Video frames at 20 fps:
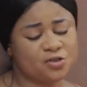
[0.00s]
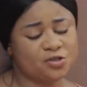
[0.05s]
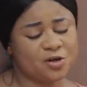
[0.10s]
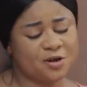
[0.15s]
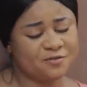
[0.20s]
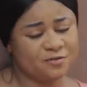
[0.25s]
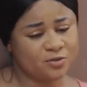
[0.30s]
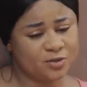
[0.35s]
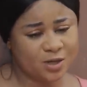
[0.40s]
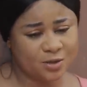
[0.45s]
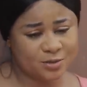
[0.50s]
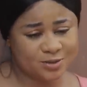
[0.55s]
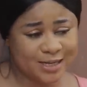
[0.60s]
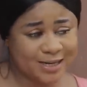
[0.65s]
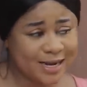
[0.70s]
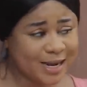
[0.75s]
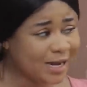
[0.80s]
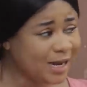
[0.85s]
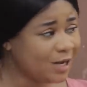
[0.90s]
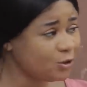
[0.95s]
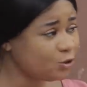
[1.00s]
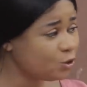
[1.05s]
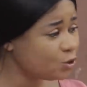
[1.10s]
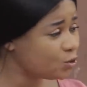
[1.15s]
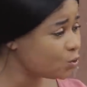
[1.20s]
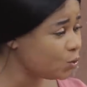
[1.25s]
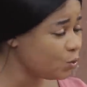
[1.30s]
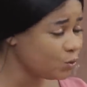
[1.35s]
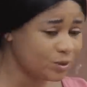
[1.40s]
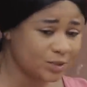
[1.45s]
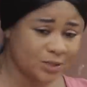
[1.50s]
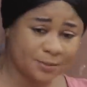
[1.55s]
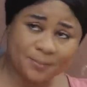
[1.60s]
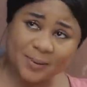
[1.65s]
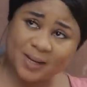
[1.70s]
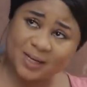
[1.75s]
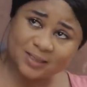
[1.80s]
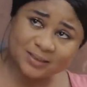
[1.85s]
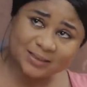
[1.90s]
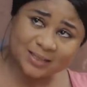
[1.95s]
traveled out and I can't just go to the
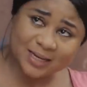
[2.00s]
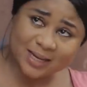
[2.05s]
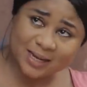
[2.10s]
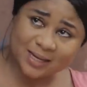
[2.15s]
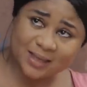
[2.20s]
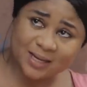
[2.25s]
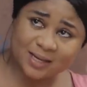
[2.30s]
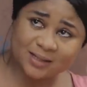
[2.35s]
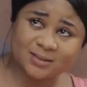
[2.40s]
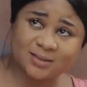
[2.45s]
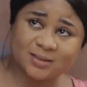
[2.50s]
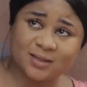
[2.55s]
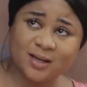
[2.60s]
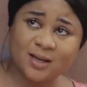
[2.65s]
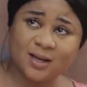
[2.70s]
palace like that.